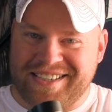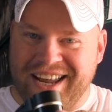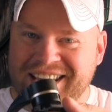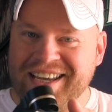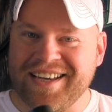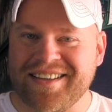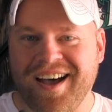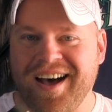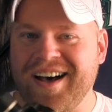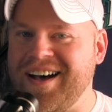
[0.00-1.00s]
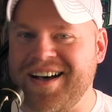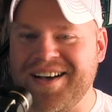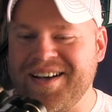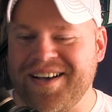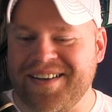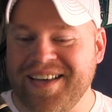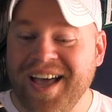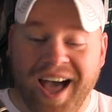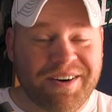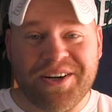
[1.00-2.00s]
steady. I
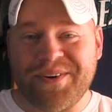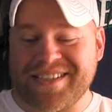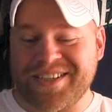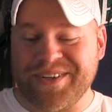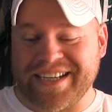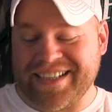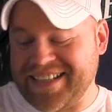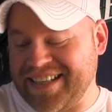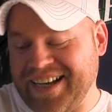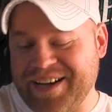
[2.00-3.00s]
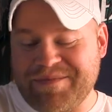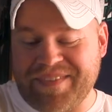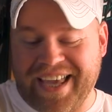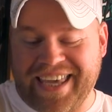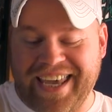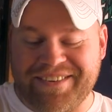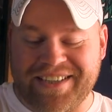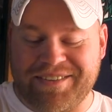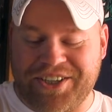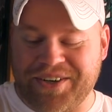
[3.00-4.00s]
don't know what it's doing. I can't
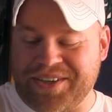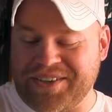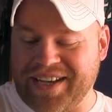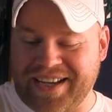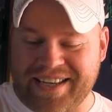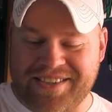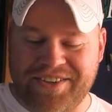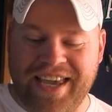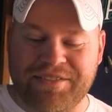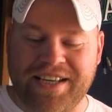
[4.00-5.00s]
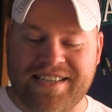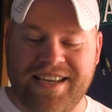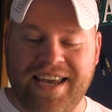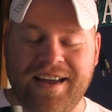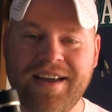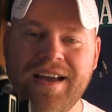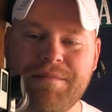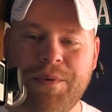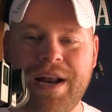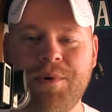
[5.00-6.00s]
really show you. I guess you can't really see it.
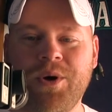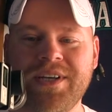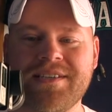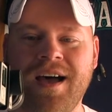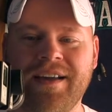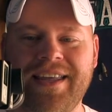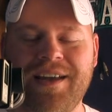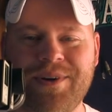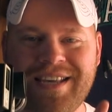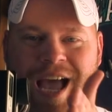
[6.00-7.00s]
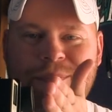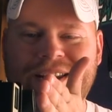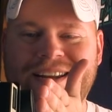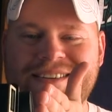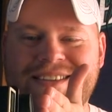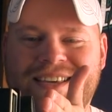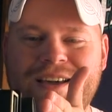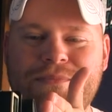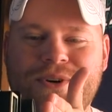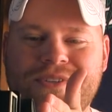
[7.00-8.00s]
When I'm holding talking it, what's happening is the
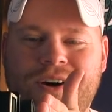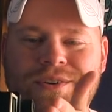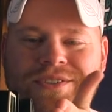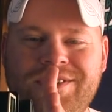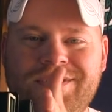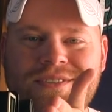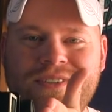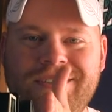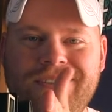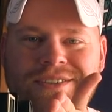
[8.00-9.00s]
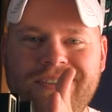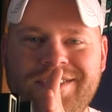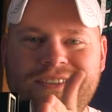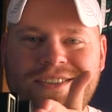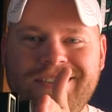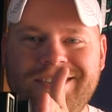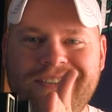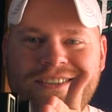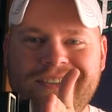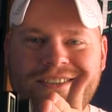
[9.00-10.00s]
gimbal's going toot, toot, toot, toot,
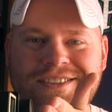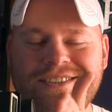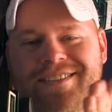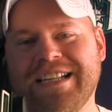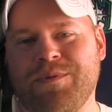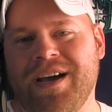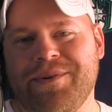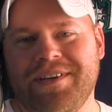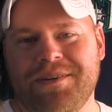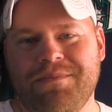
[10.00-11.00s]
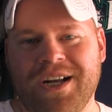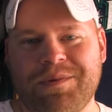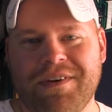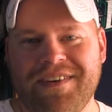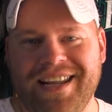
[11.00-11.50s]
toot, toot. That's why when you watch my